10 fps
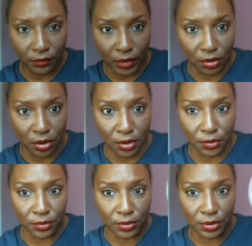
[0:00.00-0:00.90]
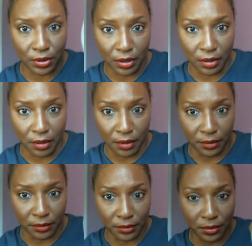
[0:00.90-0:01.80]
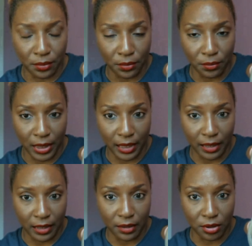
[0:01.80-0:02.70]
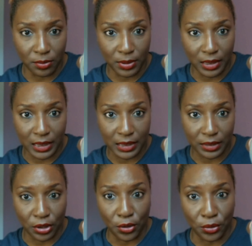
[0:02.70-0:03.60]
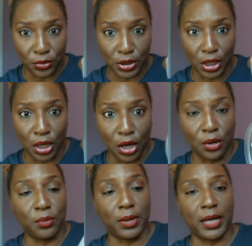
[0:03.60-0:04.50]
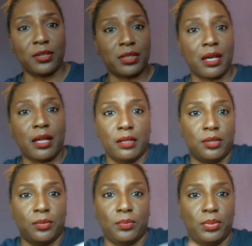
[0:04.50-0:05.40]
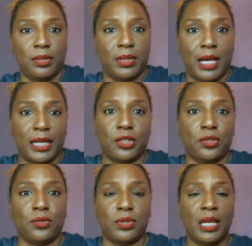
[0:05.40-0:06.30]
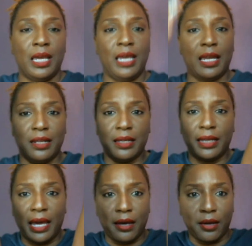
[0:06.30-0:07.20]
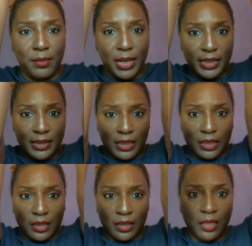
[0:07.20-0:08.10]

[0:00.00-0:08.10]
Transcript: goes a long way. A little bit of this goes a long way. You saw a little bit of I use, and look how amazing